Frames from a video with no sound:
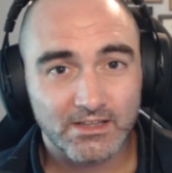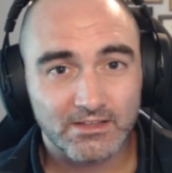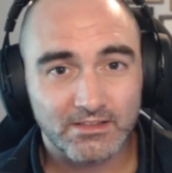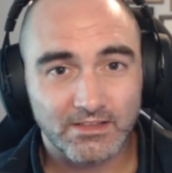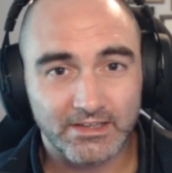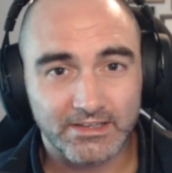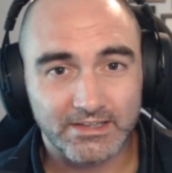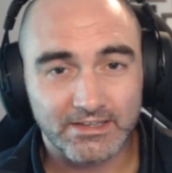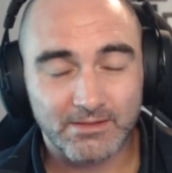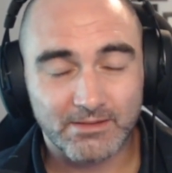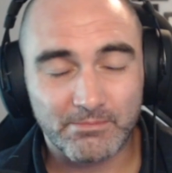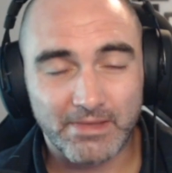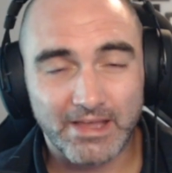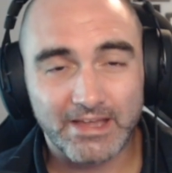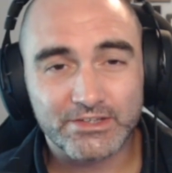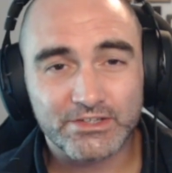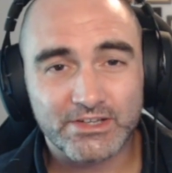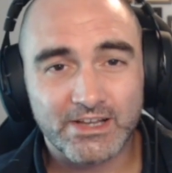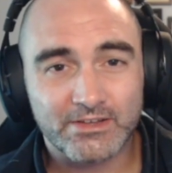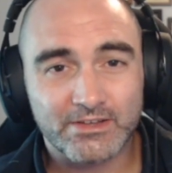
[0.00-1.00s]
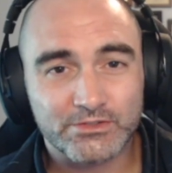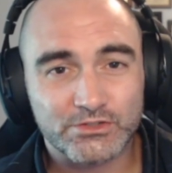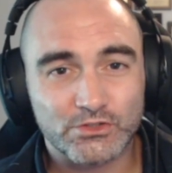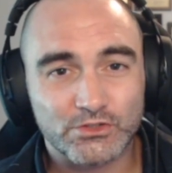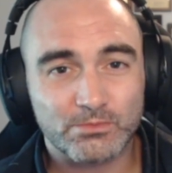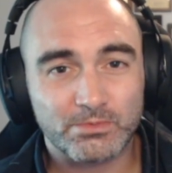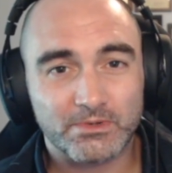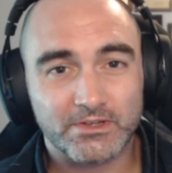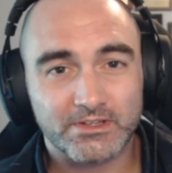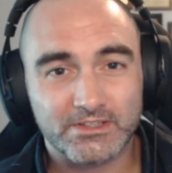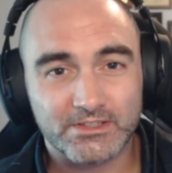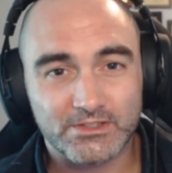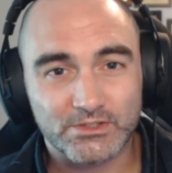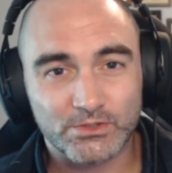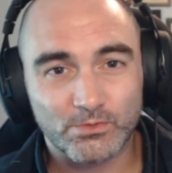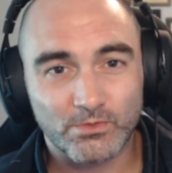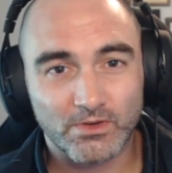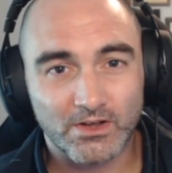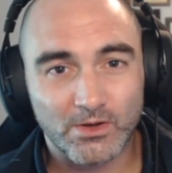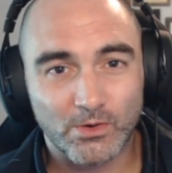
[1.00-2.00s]
Like, imagine how stupid it is.
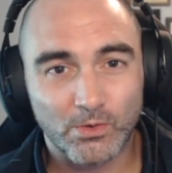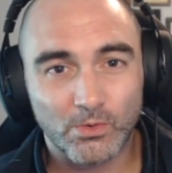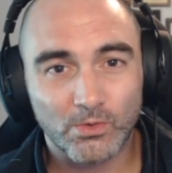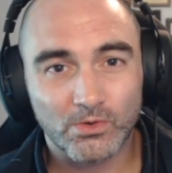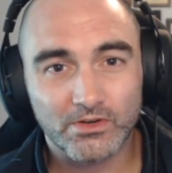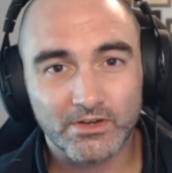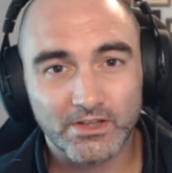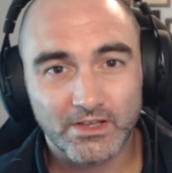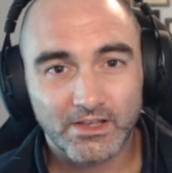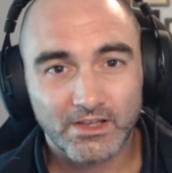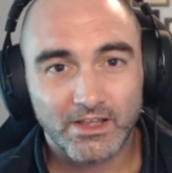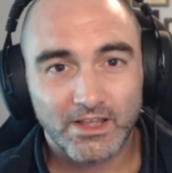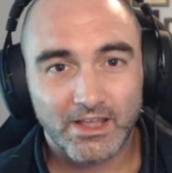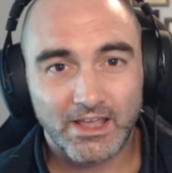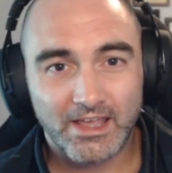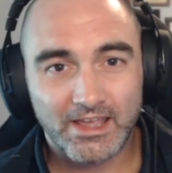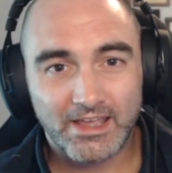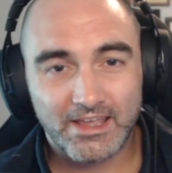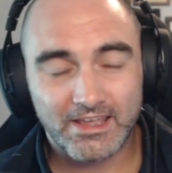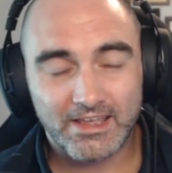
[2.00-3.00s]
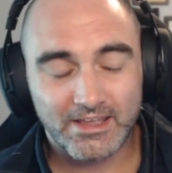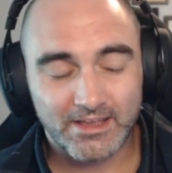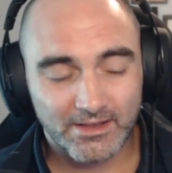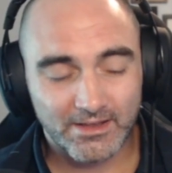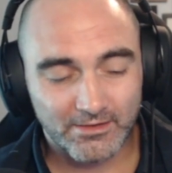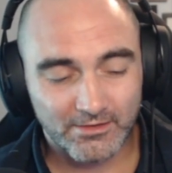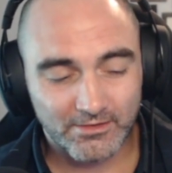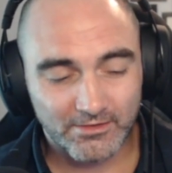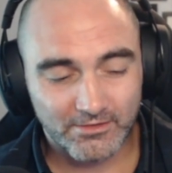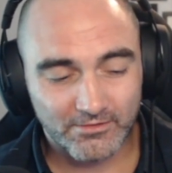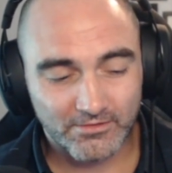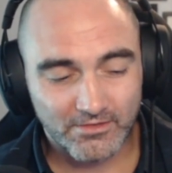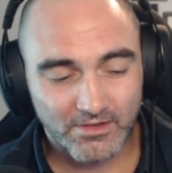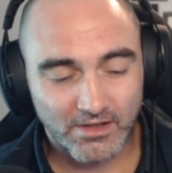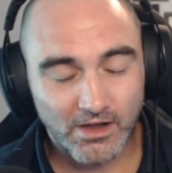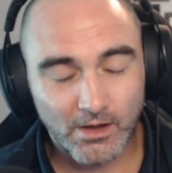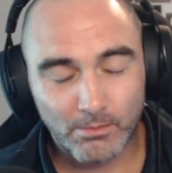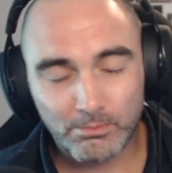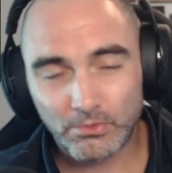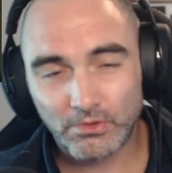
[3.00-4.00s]
You record a
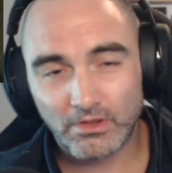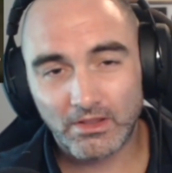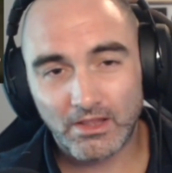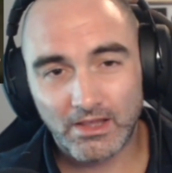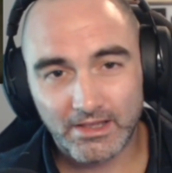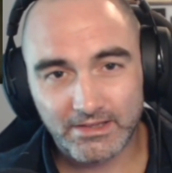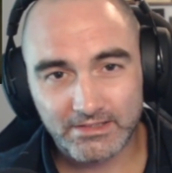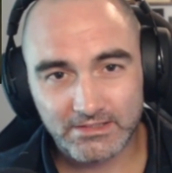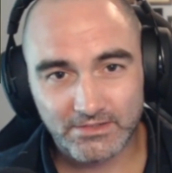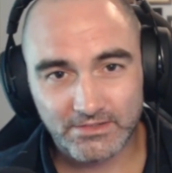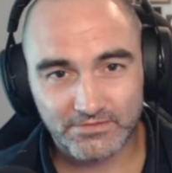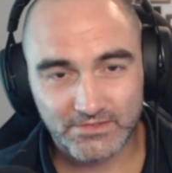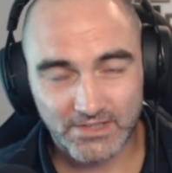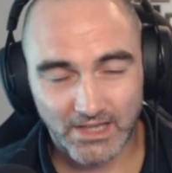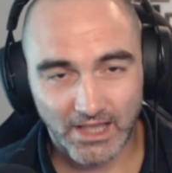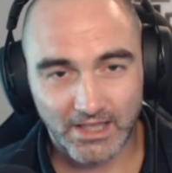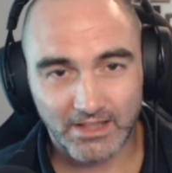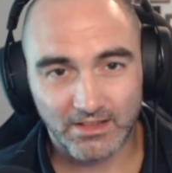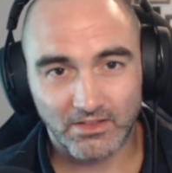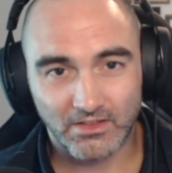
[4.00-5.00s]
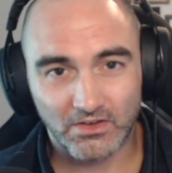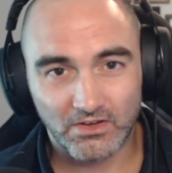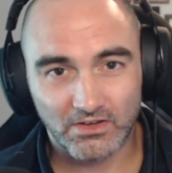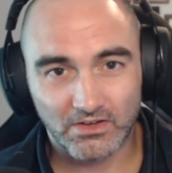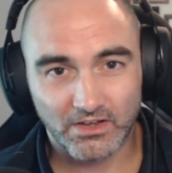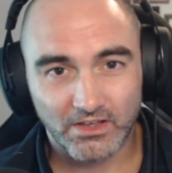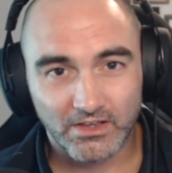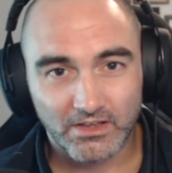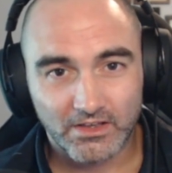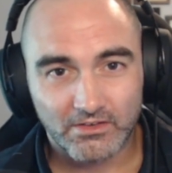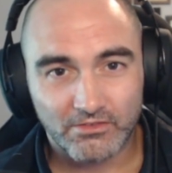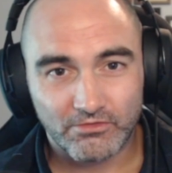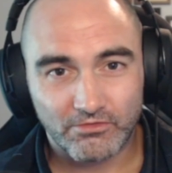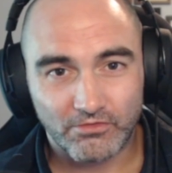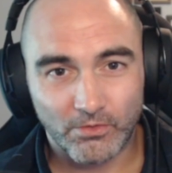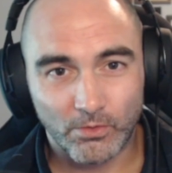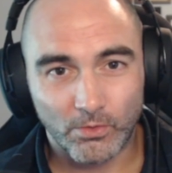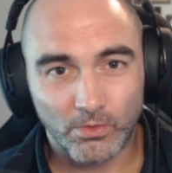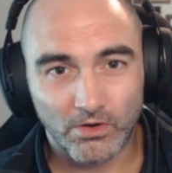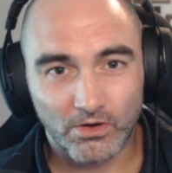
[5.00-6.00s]
couple lines of dialogue
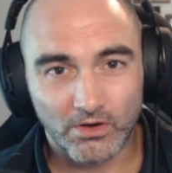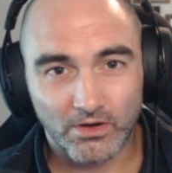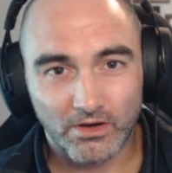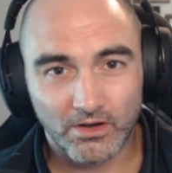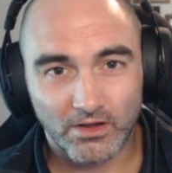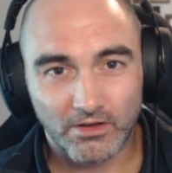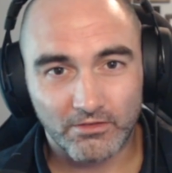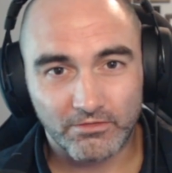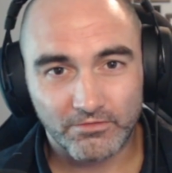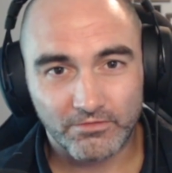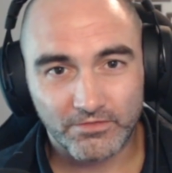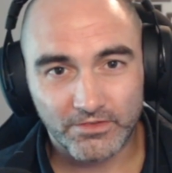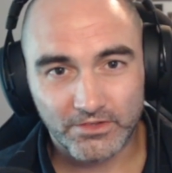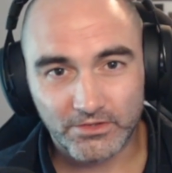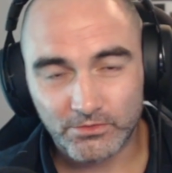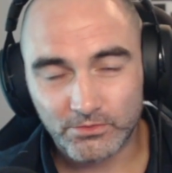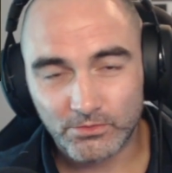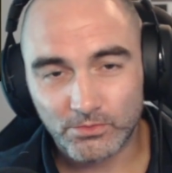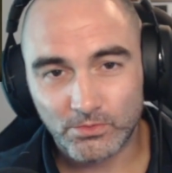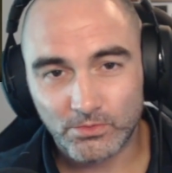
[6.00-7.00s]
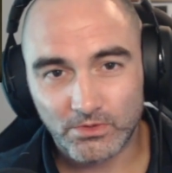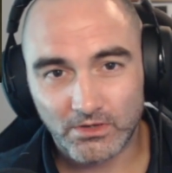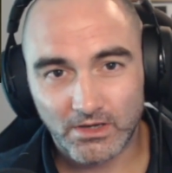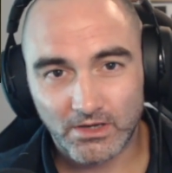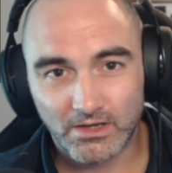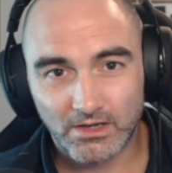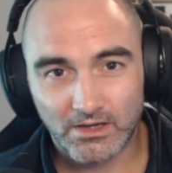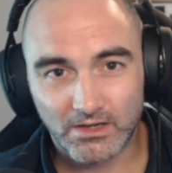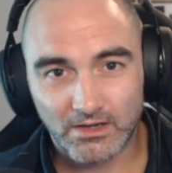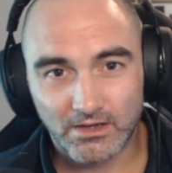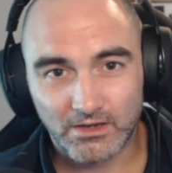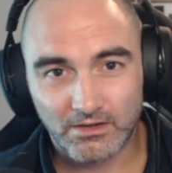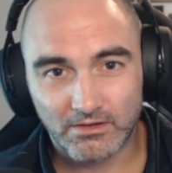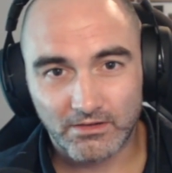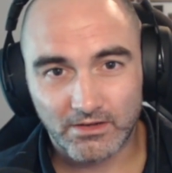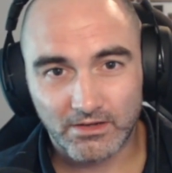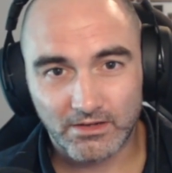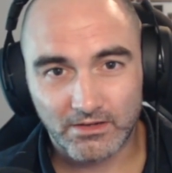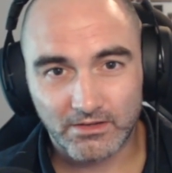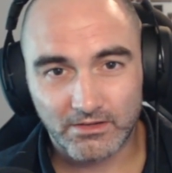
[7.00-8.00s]
for a few uh,
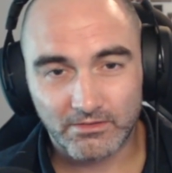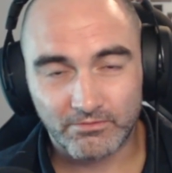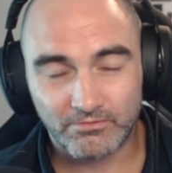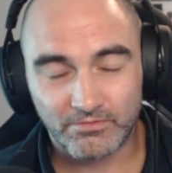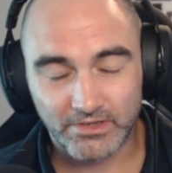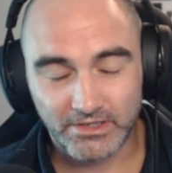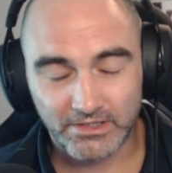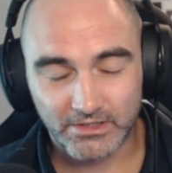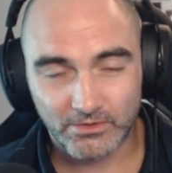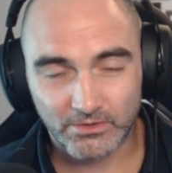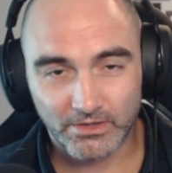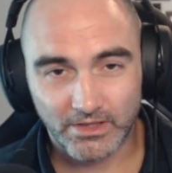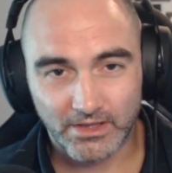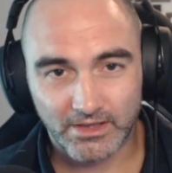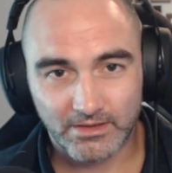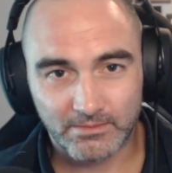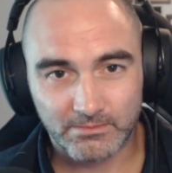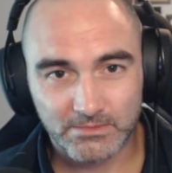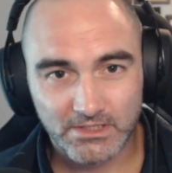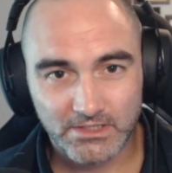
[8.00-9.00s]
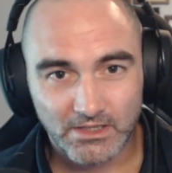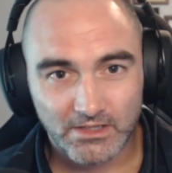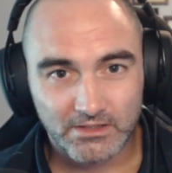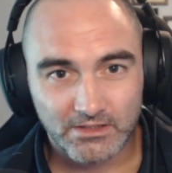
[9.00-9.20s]
uh, uh video games.